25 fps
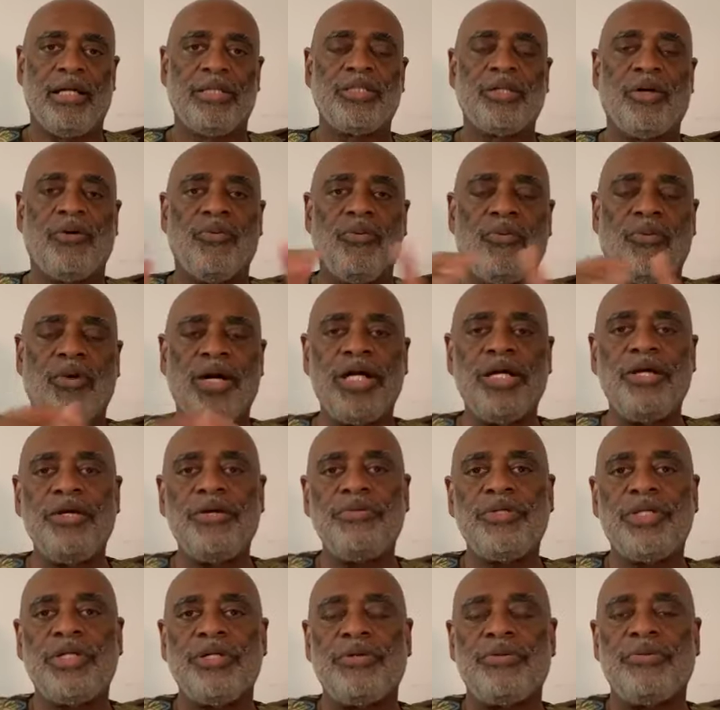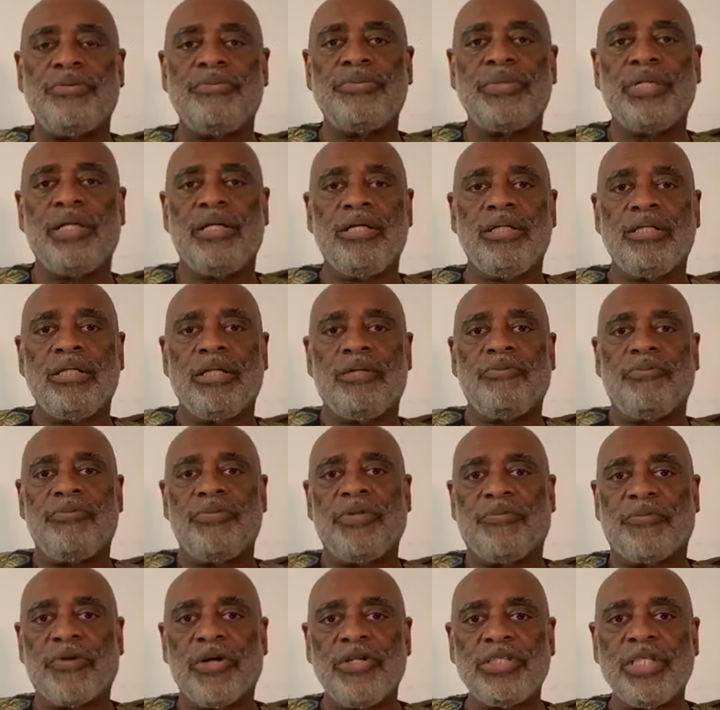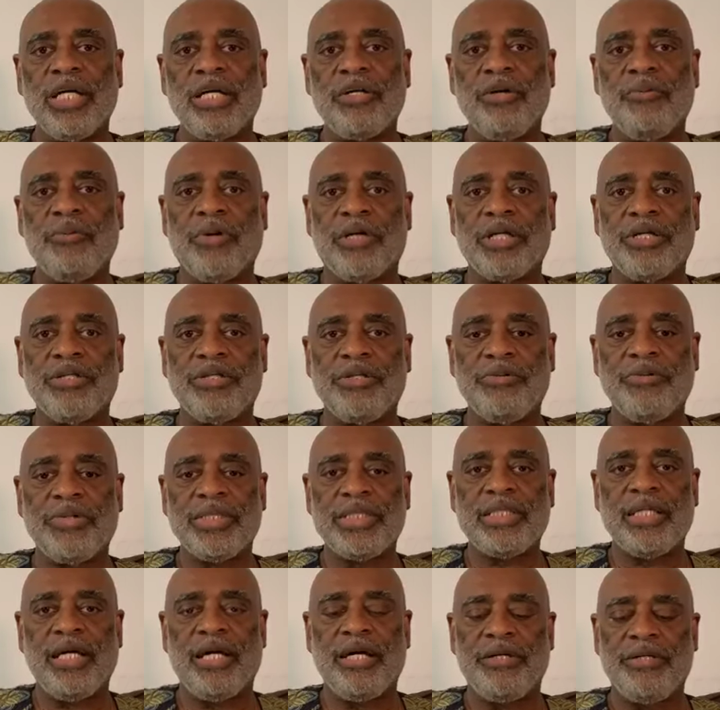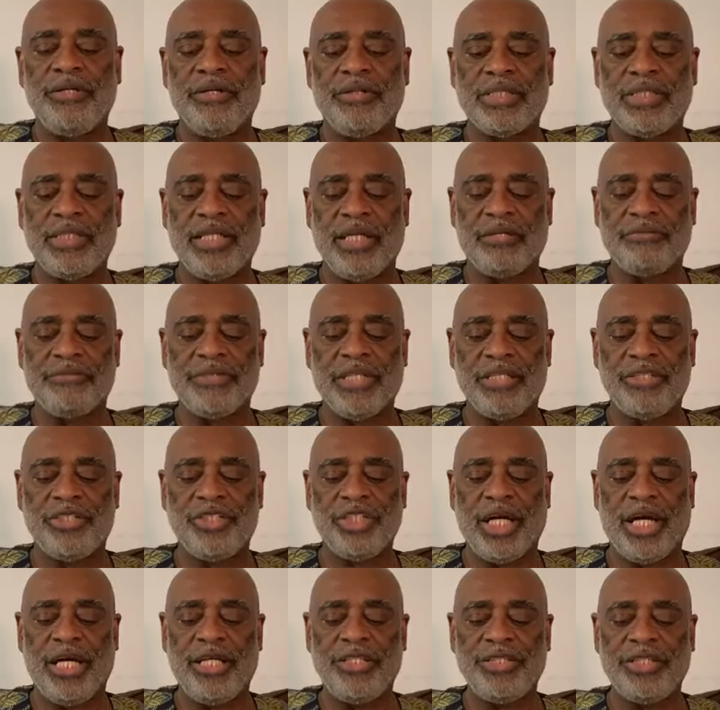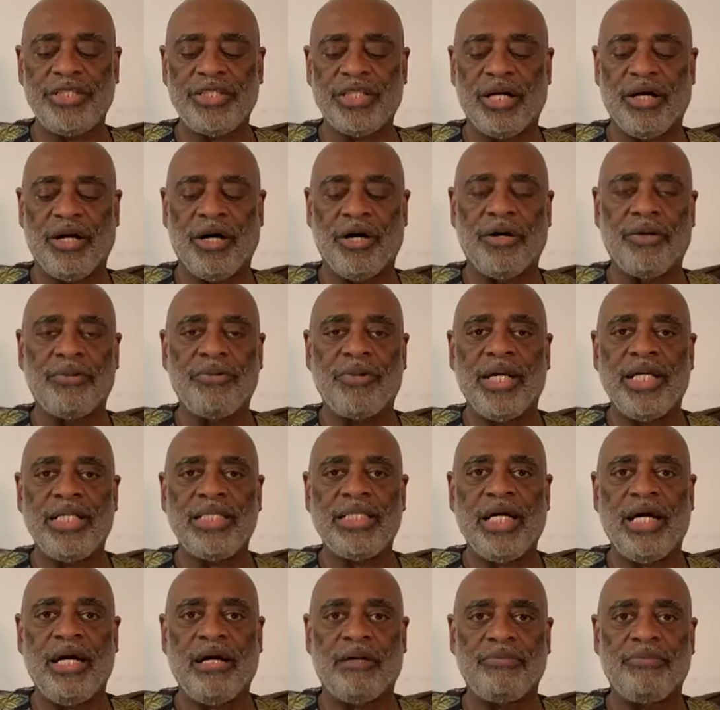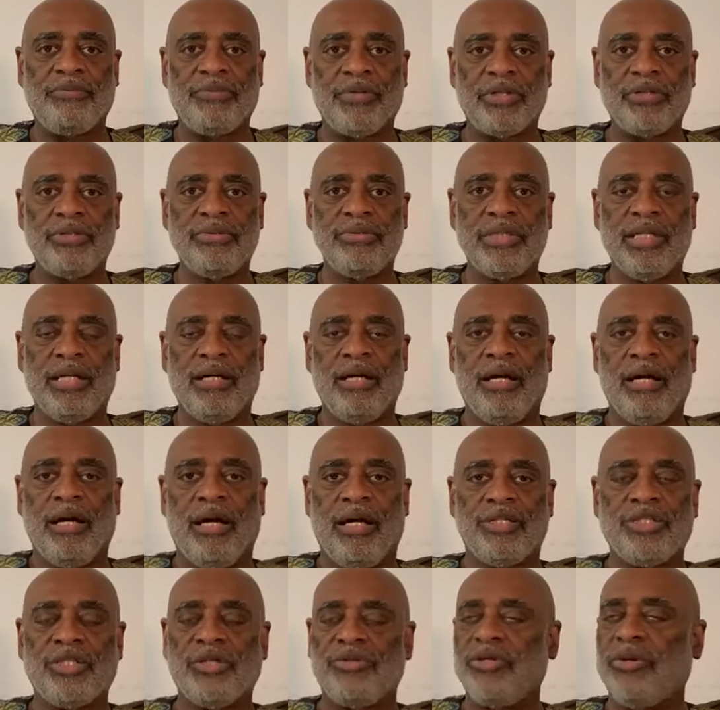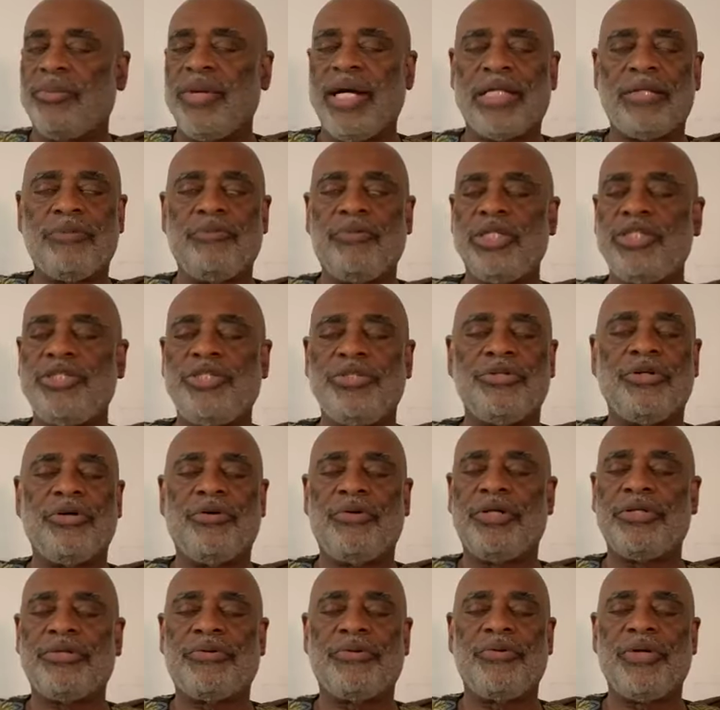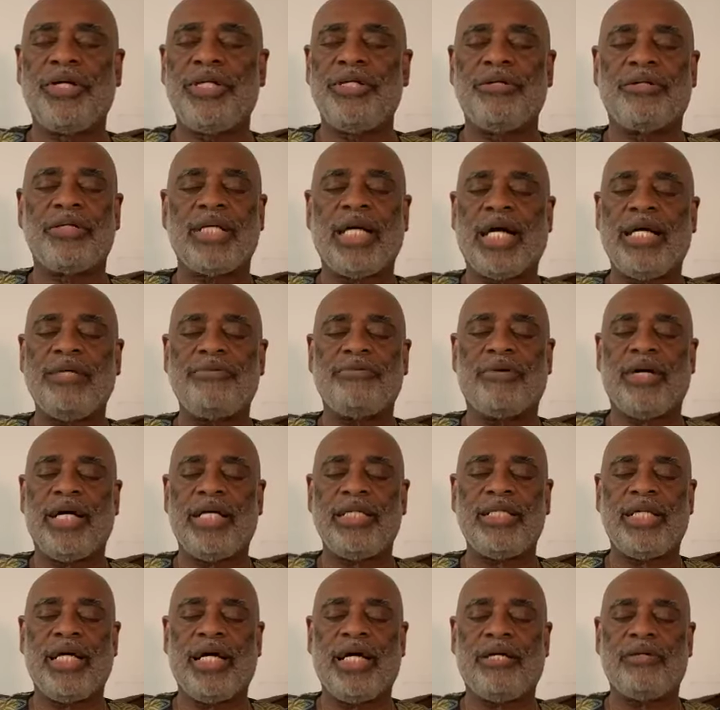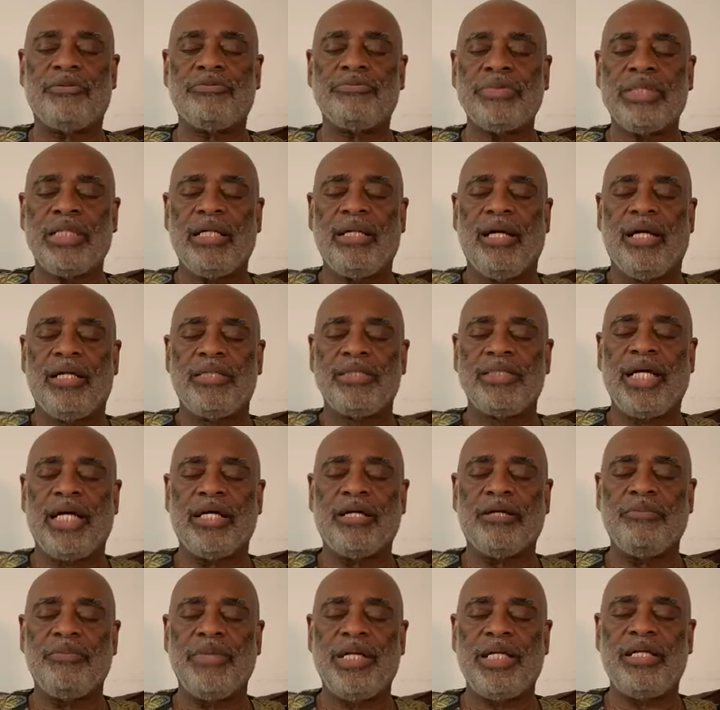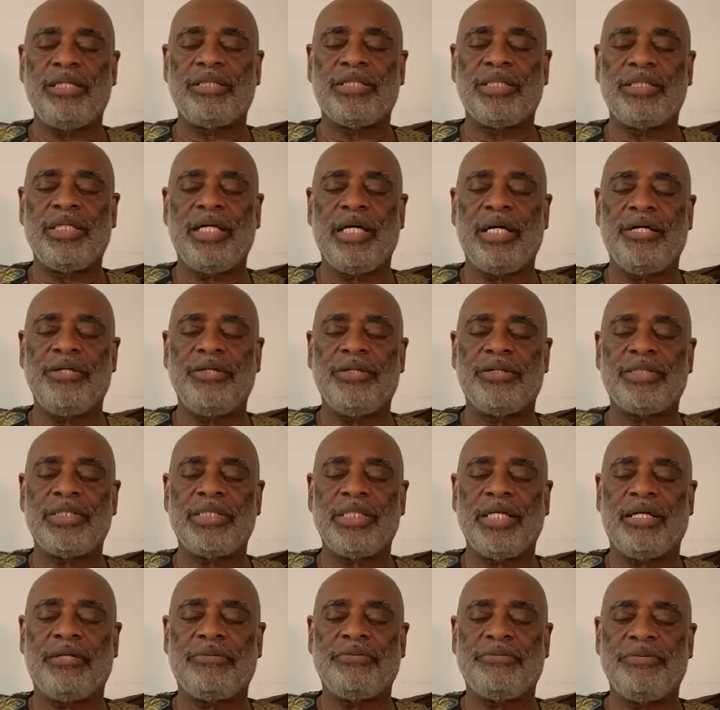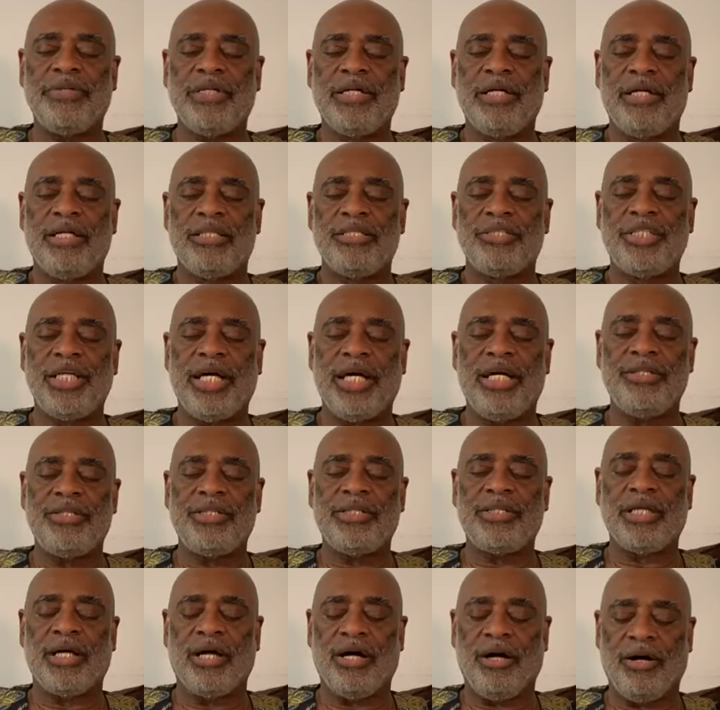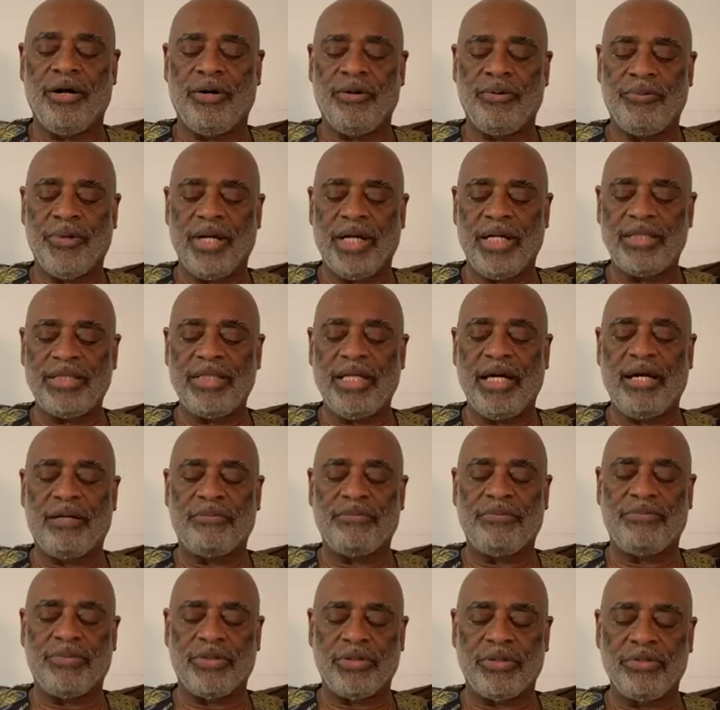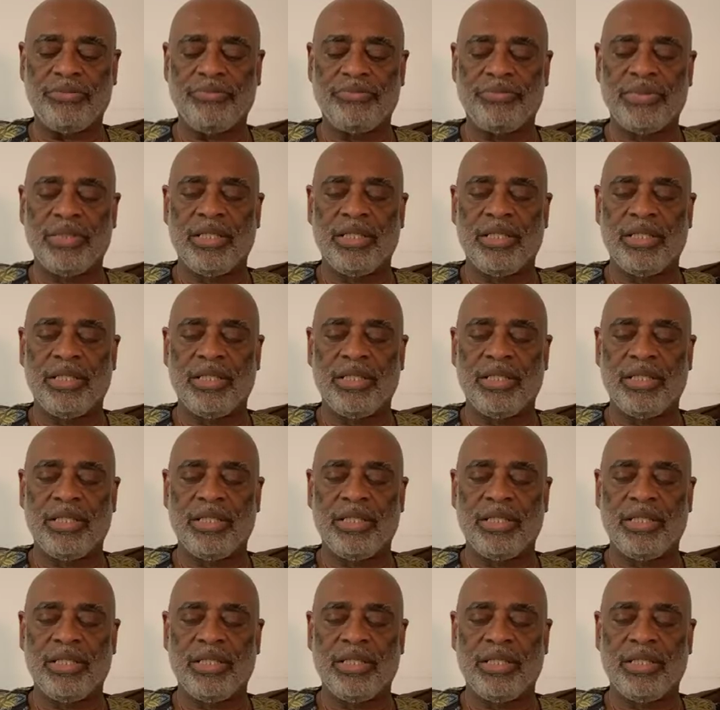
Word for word: So what do? The first thing you want to do is tell yourself that changes are always helpful. So no matter what you're going through in your life right now, take a minute to tell yourself, changes are always helpful.